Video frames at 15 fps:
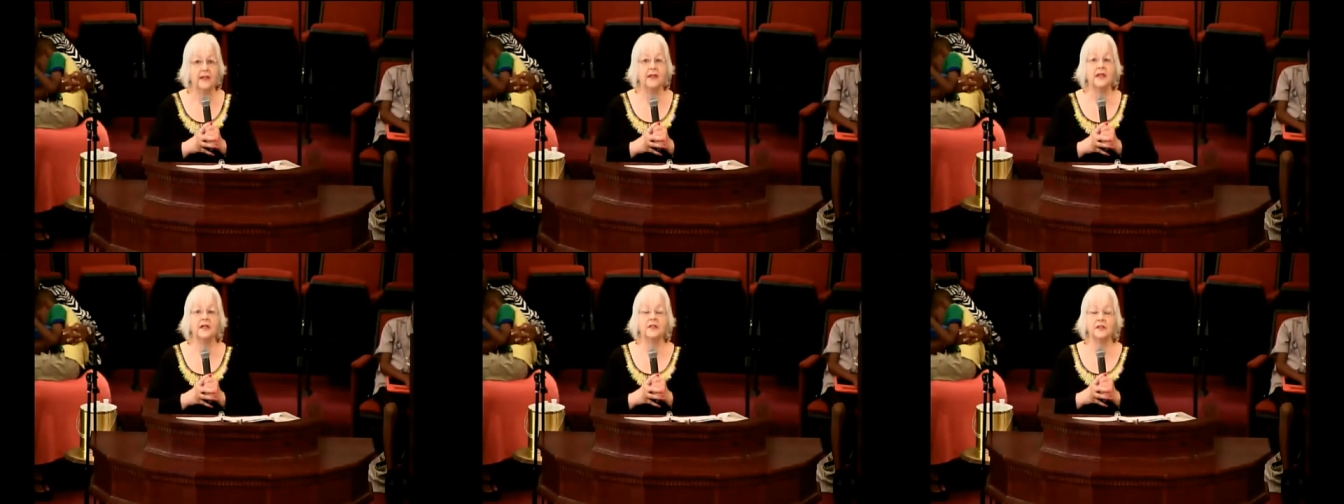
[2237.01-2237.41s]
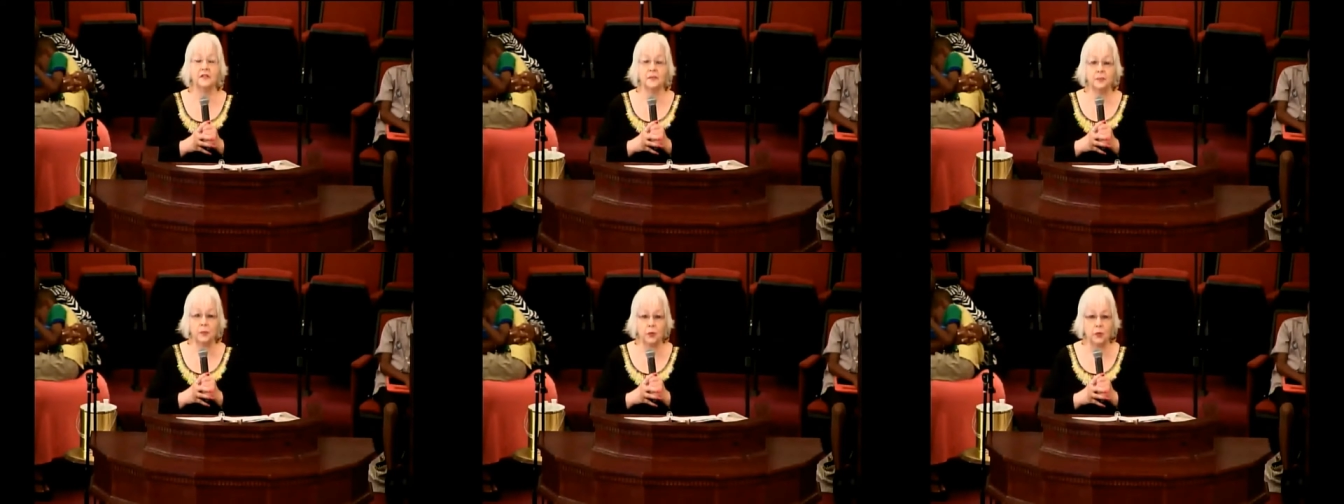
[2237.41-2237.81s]

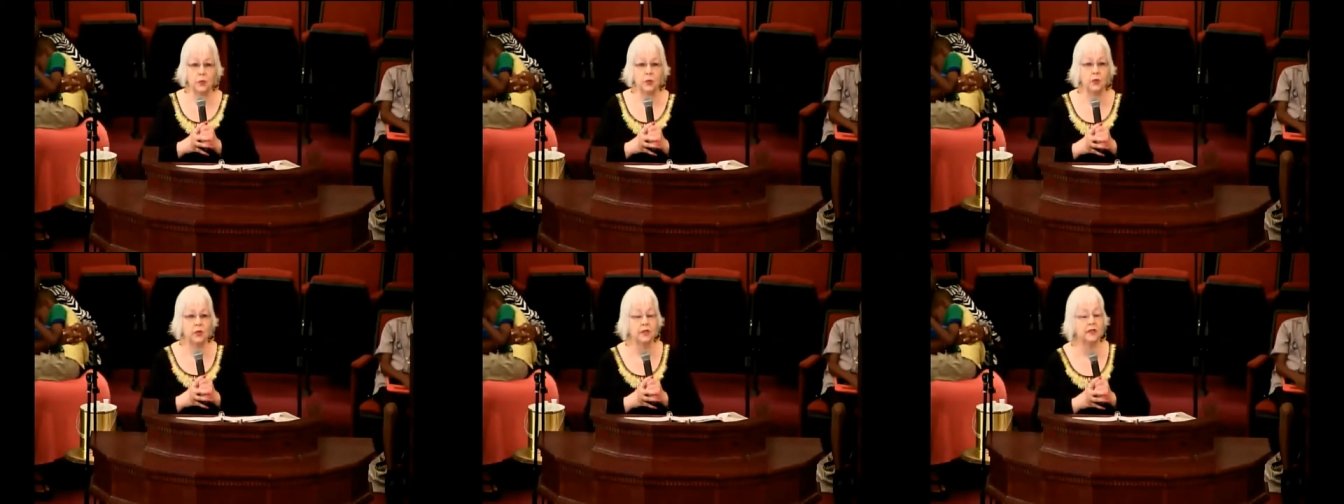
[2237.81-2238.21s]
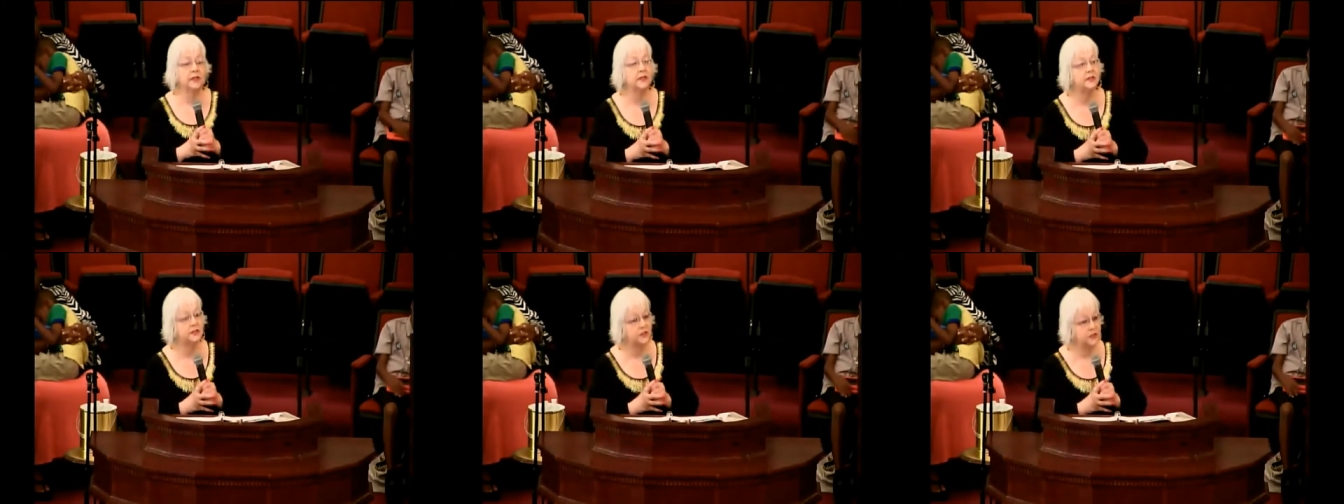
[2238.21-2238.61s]
There's more
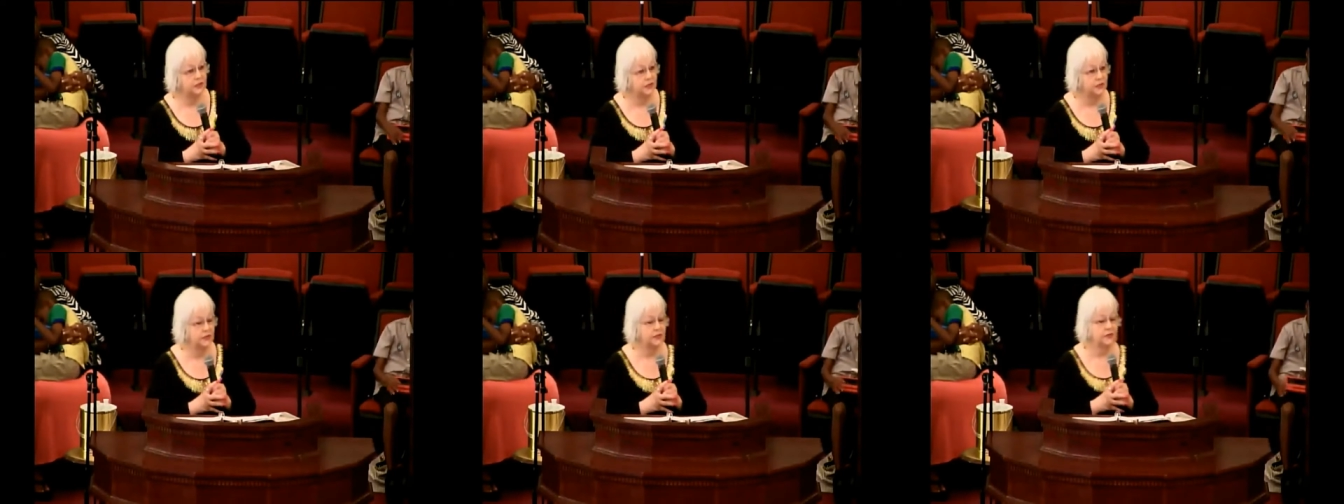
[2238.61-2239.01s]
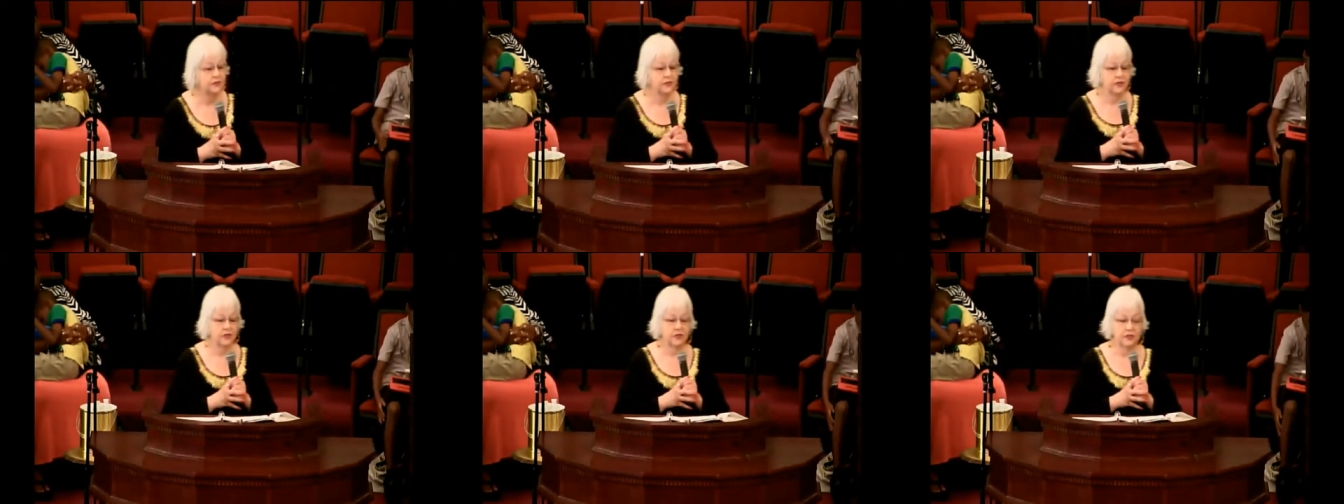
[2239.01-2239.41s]
to do,
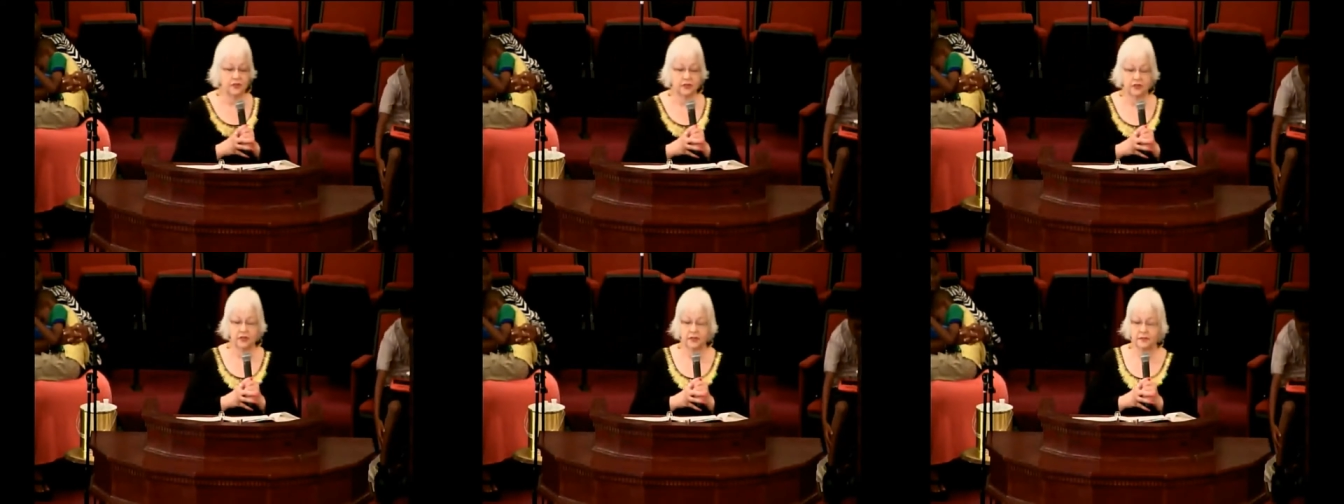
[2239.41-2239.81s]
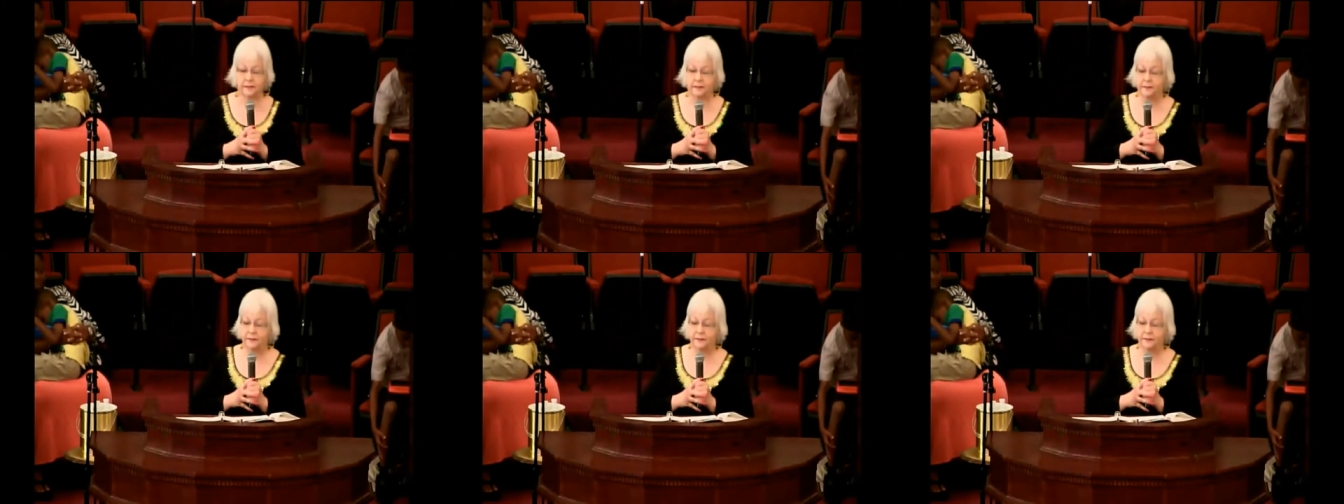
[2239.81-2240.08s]
church